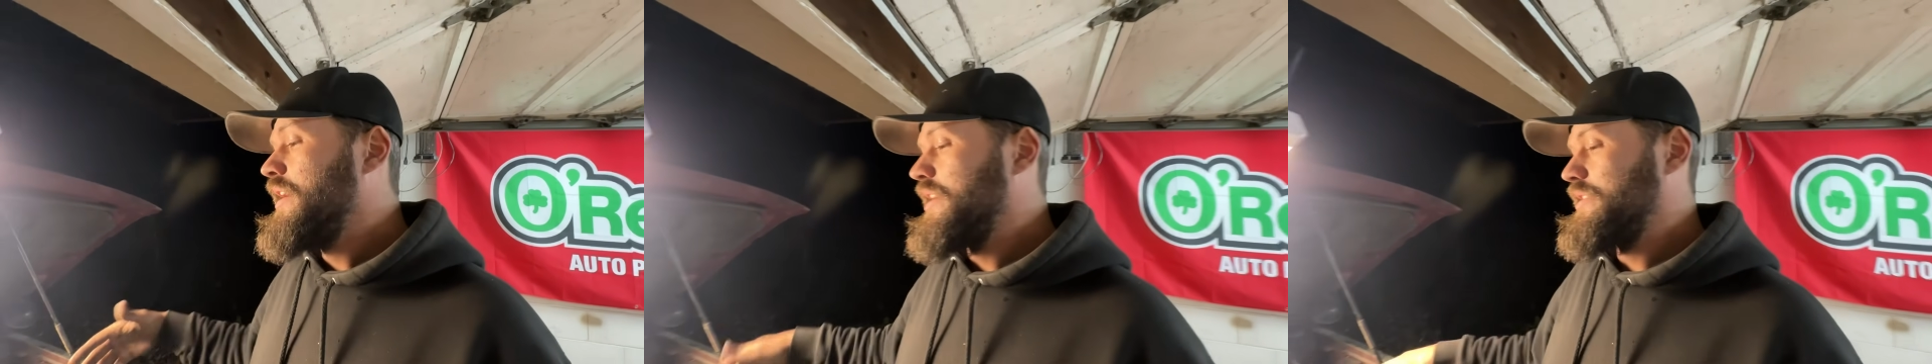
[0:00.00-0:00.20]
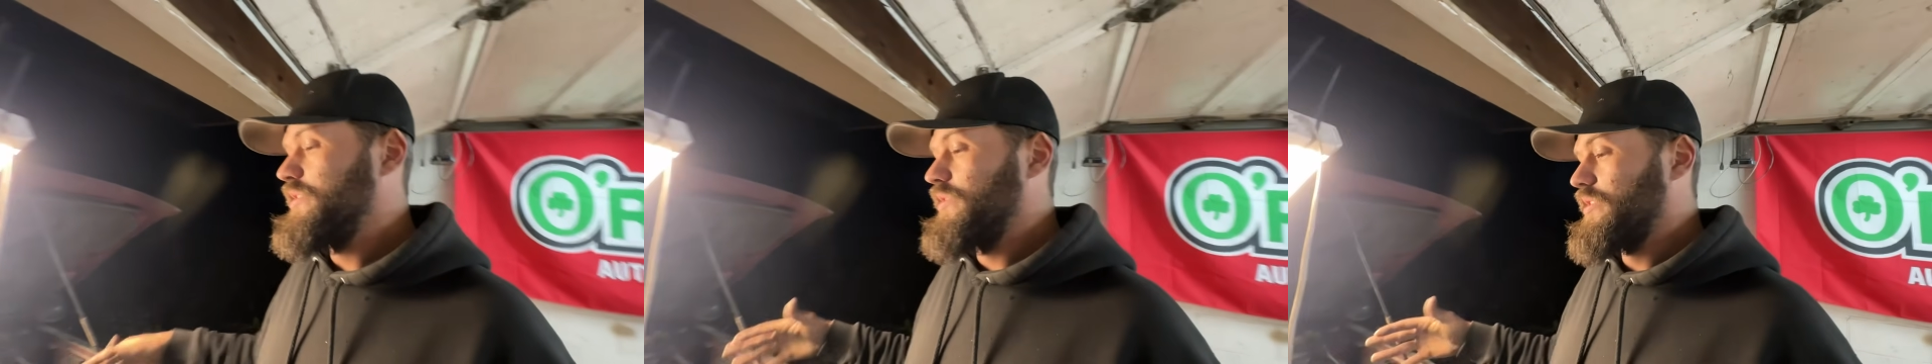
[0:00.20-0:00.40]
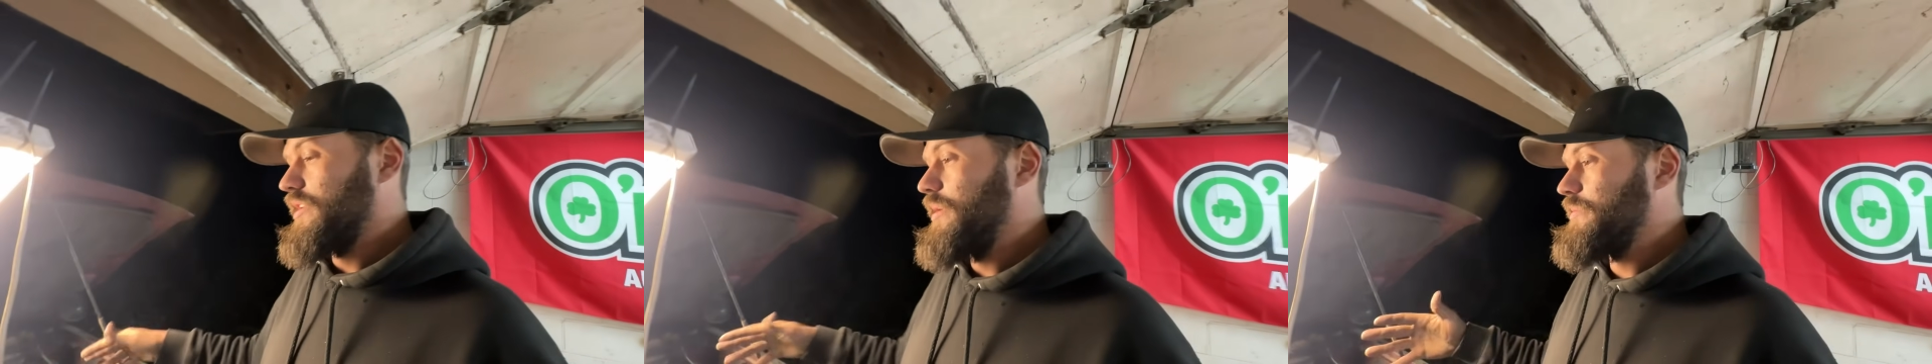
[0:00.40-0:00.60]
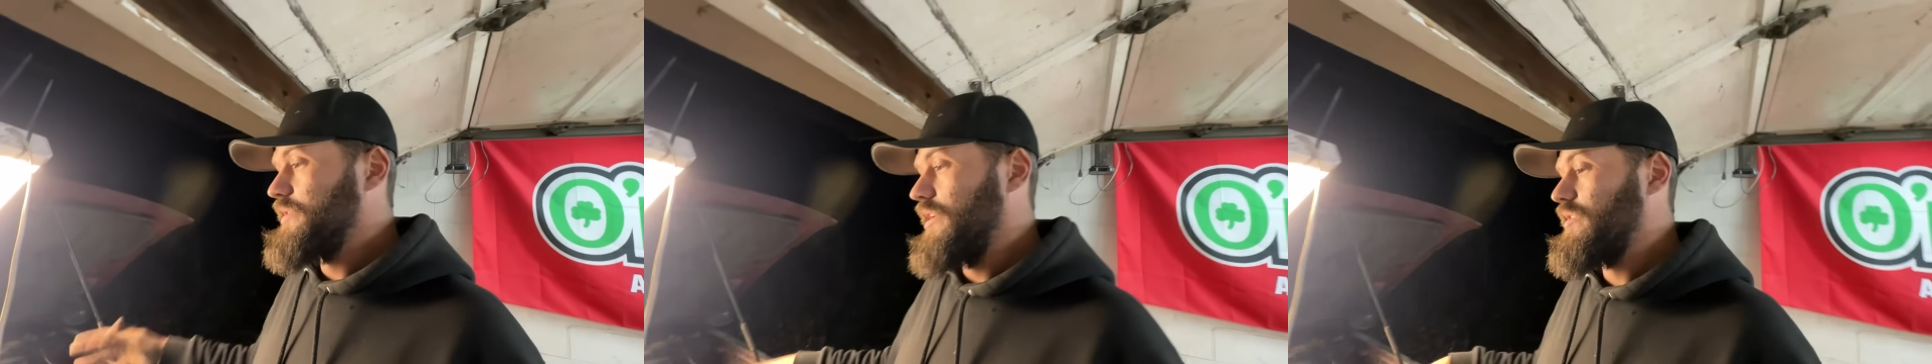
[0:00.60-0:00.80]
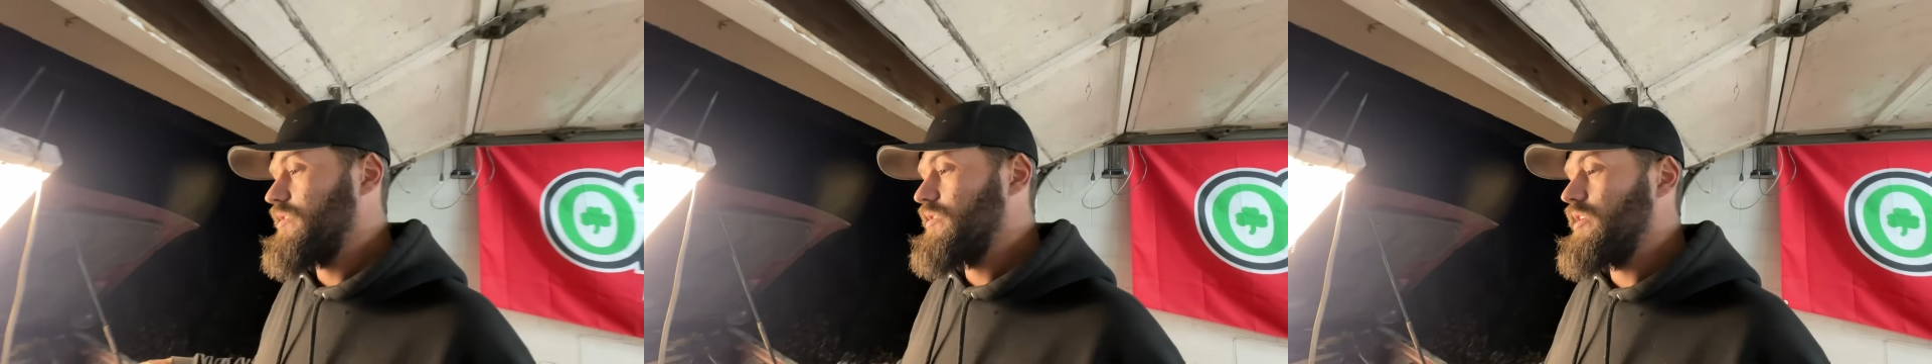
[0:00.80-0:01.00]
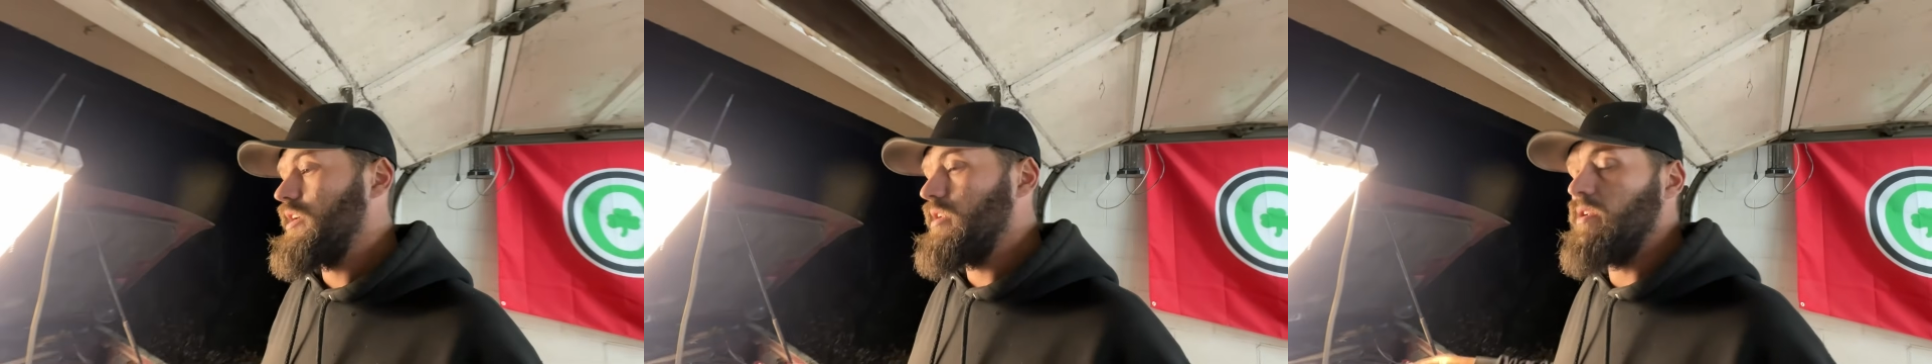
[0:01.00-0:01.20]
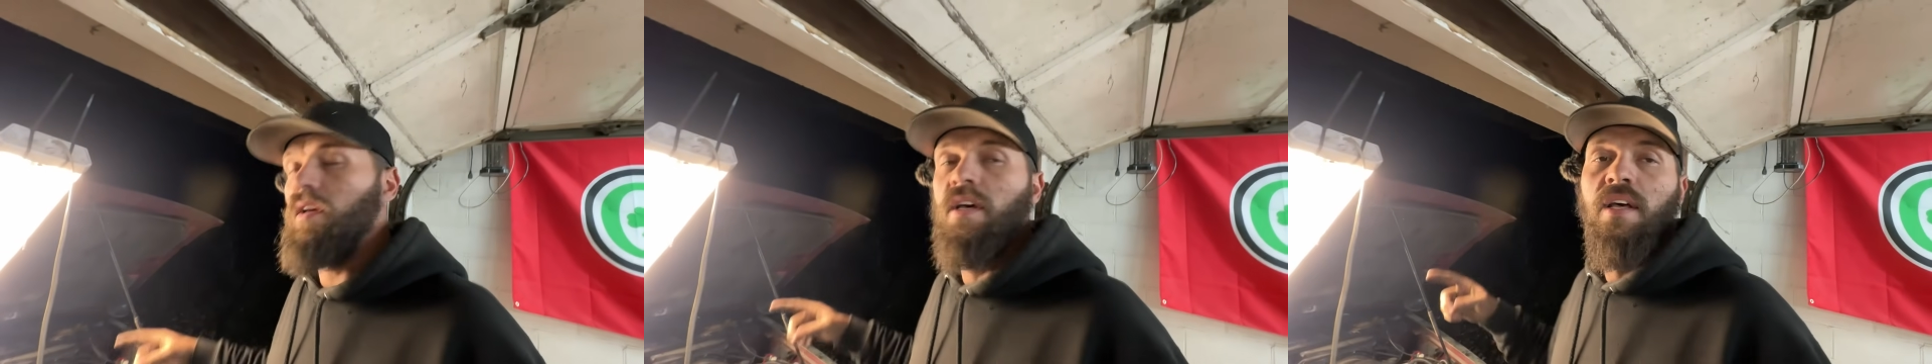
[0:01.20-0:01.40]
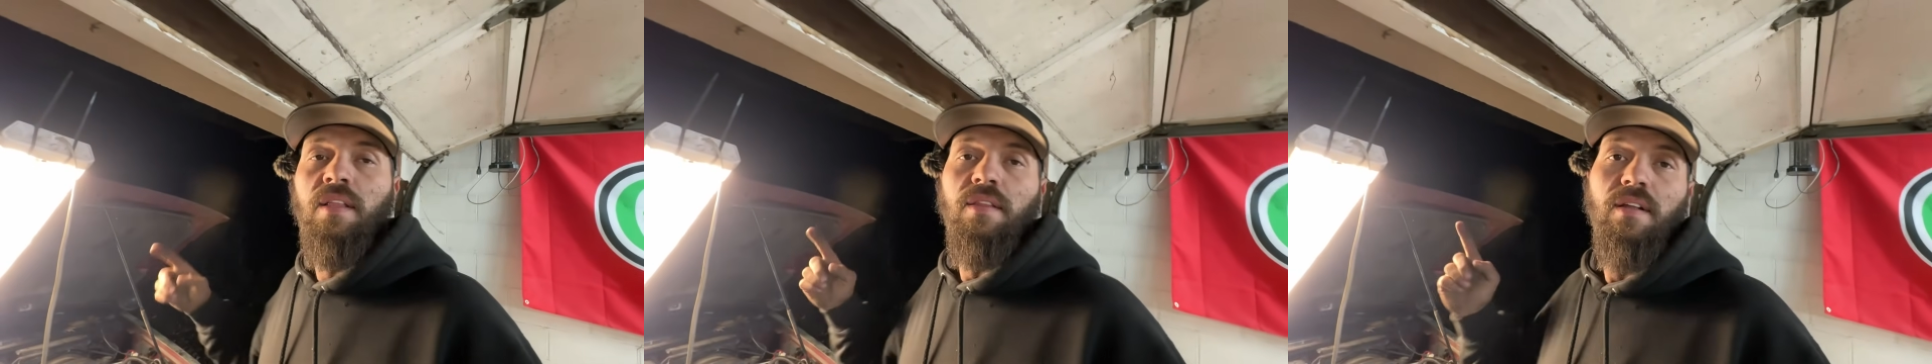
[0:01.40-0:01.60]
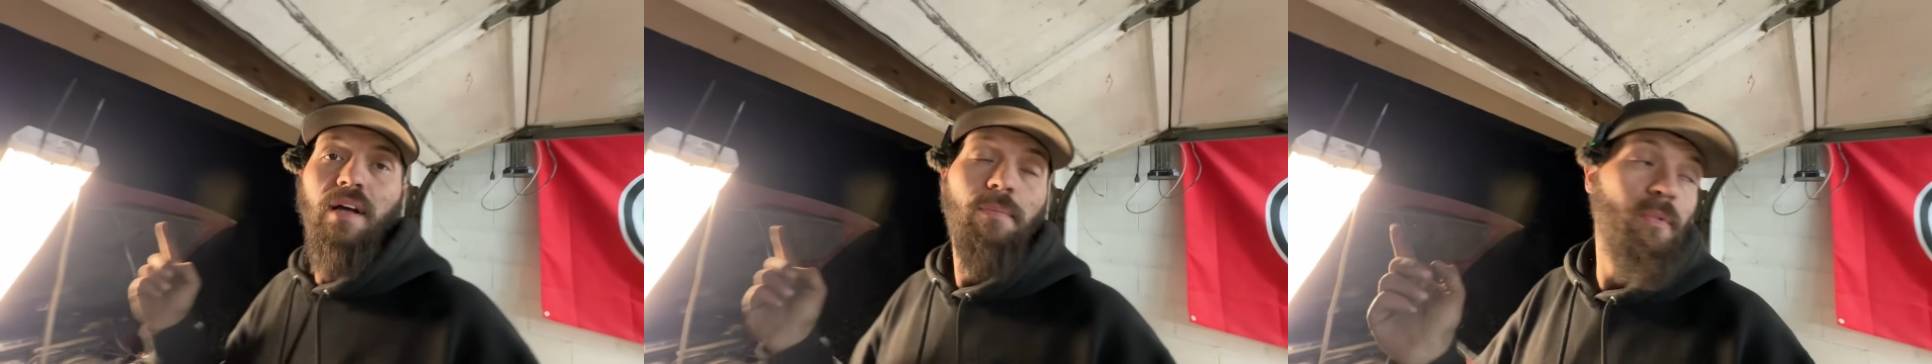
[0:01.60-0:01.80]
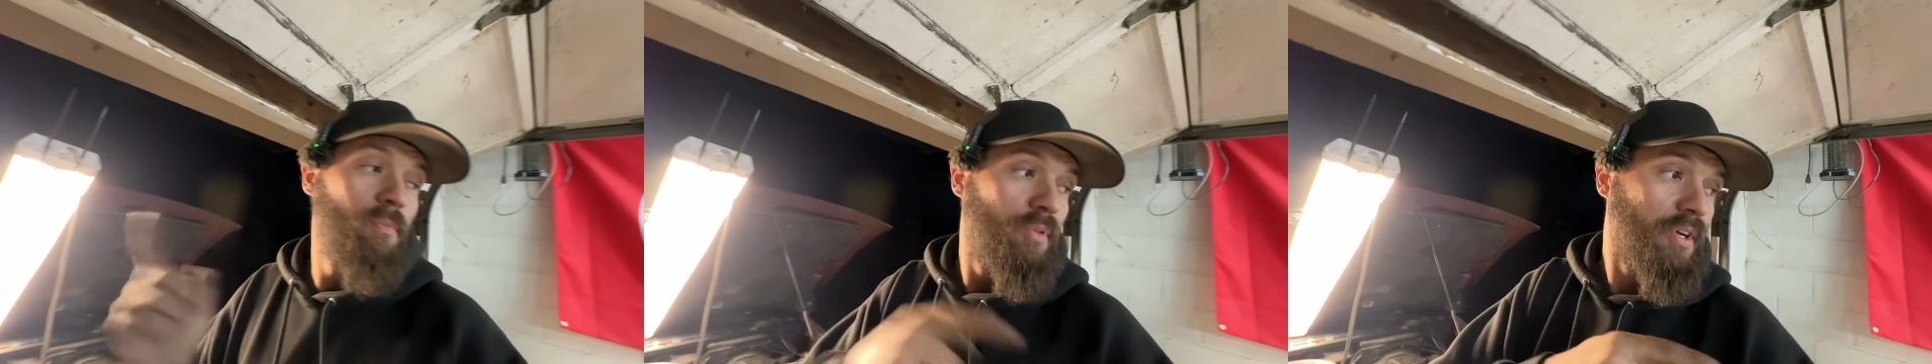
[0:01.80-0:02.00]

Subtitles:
until it comes out clean. Then I'm going to